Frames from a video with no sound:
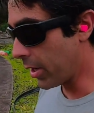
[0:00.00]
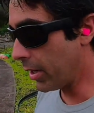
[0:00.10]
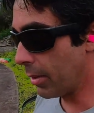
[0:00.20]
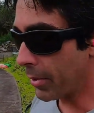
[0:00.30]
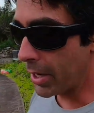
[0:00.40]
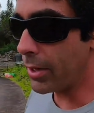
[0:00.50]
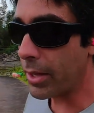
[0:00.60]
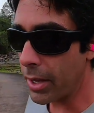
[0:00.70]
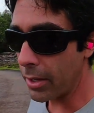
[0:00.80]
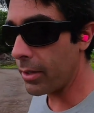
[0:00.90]
eliminate
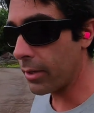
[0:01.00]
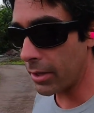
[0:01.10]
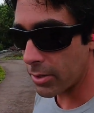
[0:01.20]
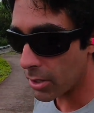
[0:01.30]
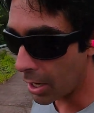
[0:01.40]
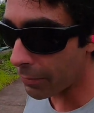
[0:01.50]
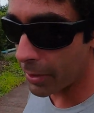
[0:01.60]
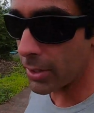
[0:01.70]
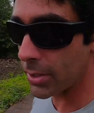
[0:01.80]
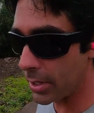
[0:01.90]
that
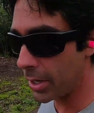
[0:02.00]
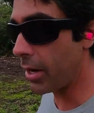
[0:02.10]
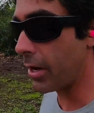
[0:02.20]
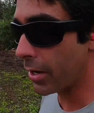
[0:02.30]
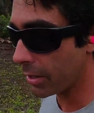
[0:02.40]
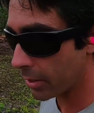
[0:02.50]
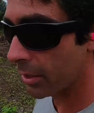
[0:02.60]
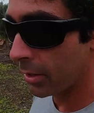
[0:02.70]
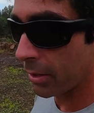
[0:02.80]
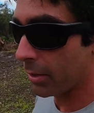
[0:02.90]
softness in there and
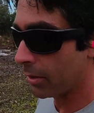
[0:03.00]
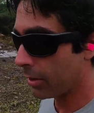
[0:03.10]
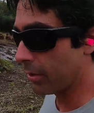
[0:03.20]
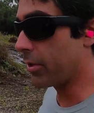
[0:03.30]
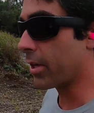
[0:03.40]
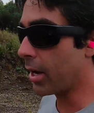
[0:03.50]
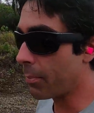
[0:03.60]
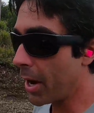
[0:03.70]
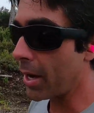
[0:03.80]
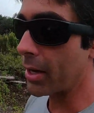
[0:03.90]
just kind of
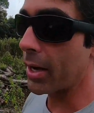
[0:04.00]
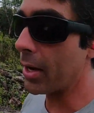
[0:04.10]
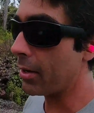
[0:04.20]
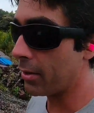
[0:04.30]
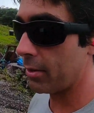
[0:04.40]
pack it in.